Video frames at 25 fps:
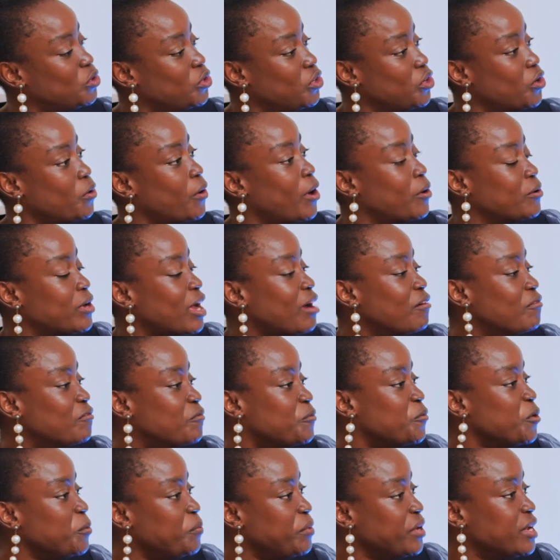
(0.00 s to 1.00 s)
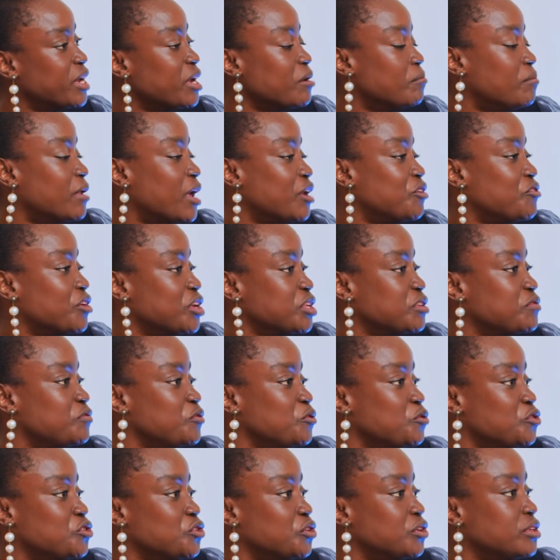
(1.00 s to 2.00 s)
I would have repeated blood
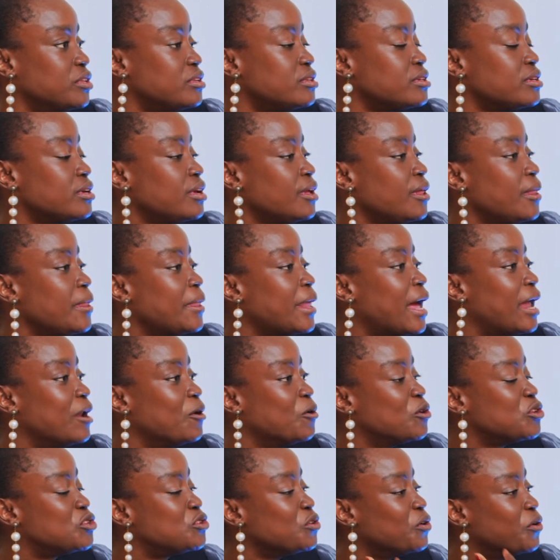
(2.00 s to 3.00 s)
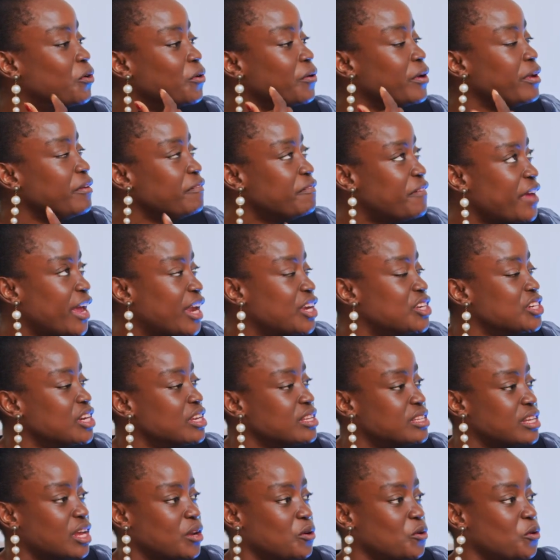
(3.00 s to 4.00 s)
transfusions and also
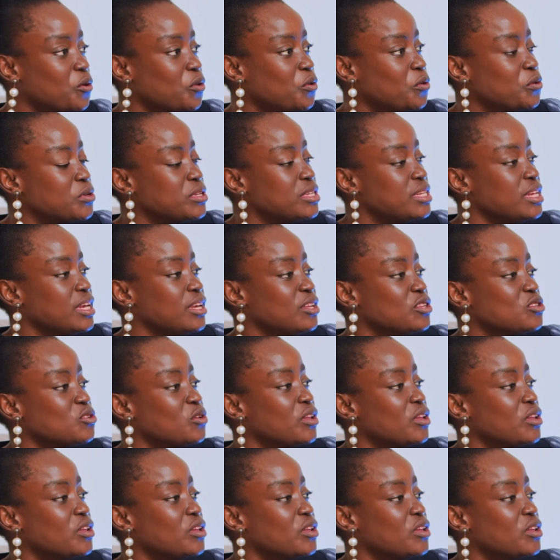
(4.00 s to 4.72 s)
infections and all those things.